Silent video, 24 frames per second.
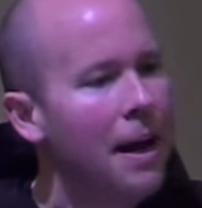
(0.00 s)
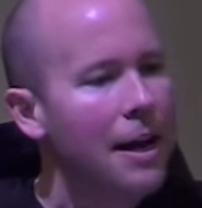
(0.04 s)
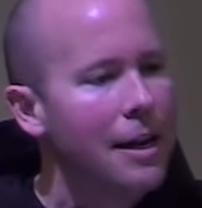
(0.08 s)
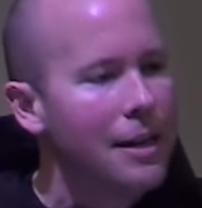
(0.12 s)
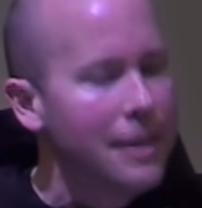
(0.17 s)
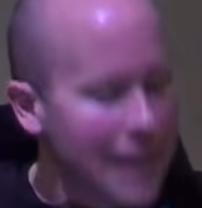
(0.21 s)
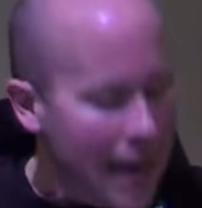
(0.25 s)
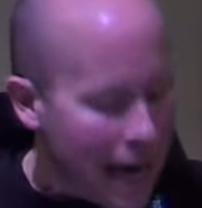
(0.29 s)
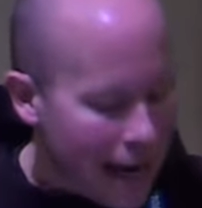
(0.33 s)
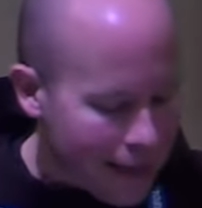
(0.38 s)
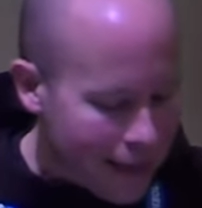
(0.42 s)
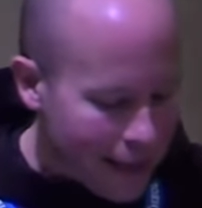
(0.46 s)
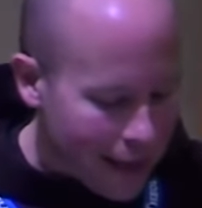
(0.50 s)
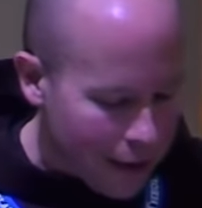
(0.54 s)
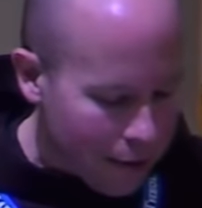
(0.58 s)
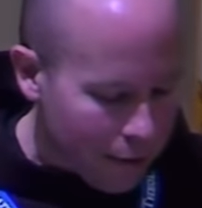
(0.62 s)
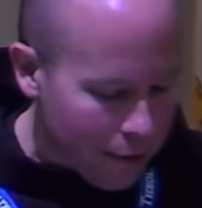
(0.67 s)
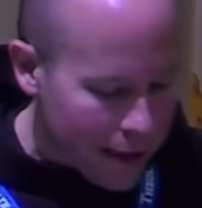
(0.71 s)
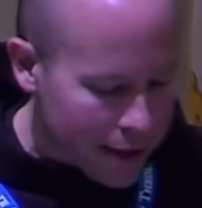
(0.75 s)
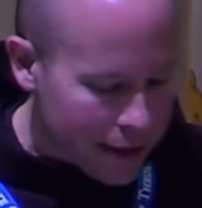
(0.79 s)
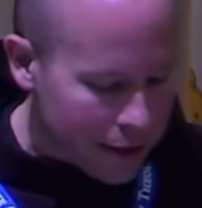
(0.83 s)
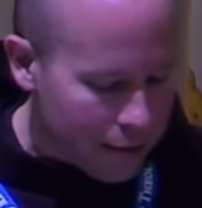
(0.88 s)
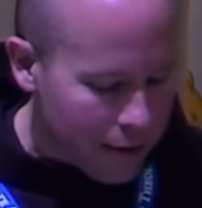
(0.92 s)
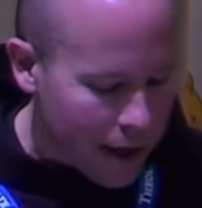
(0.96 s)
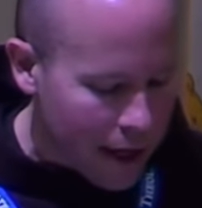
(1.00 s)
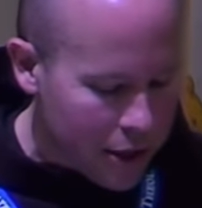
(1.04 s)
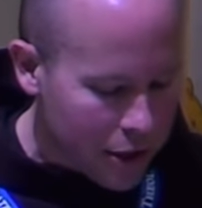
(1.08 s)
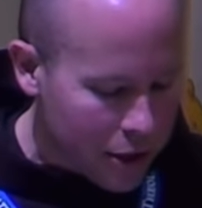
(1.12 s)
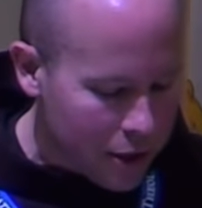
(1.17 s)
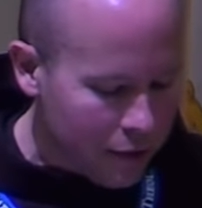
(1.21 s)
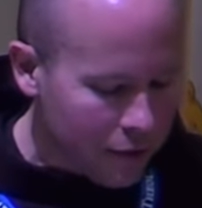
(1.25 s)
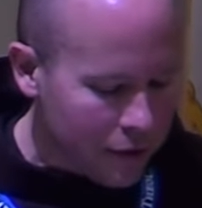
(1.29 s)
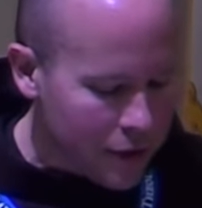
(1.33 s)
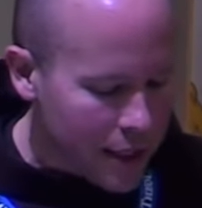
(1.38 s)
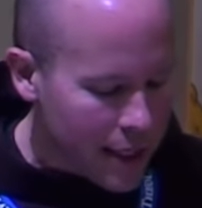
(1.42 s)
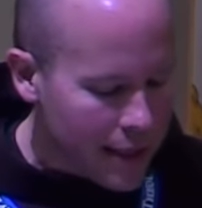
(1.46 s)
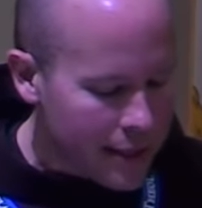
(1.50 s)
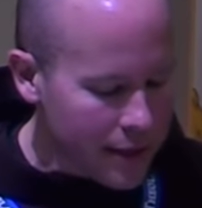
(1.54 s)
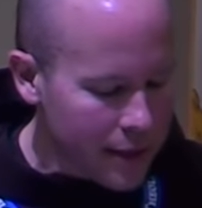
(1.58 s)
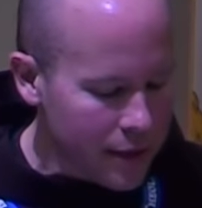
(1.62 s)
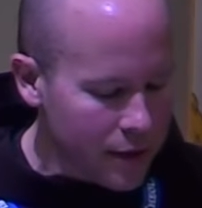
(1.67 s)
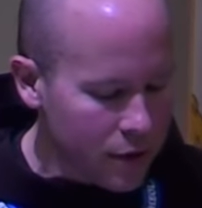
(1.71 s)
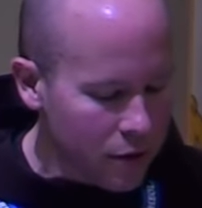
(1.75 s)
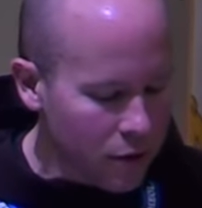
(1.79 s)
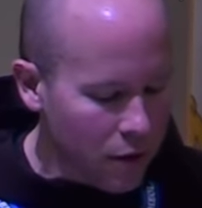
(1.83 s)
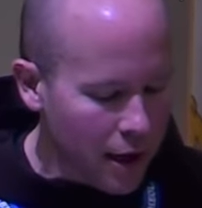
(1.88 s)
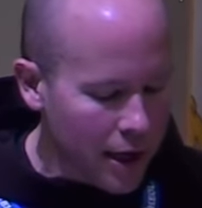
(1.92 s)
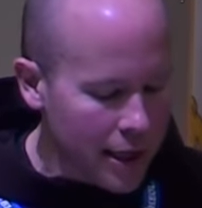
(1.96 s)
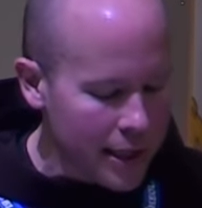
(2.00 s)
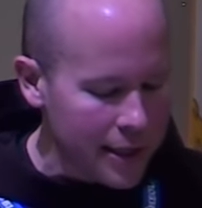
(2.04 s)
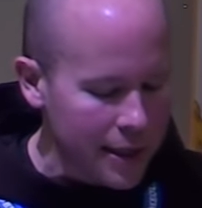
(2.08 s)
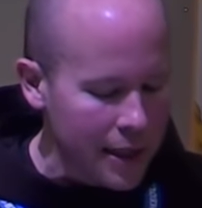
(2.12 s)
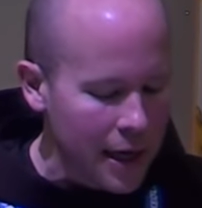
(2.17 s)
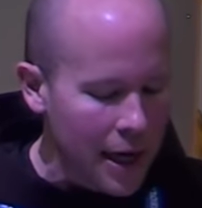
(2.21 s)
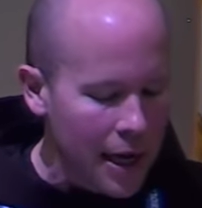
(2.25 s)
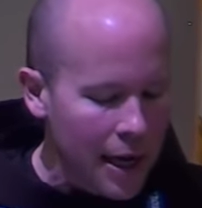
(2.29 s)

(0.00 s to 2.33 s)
death, and resurrection of Jesus Christ,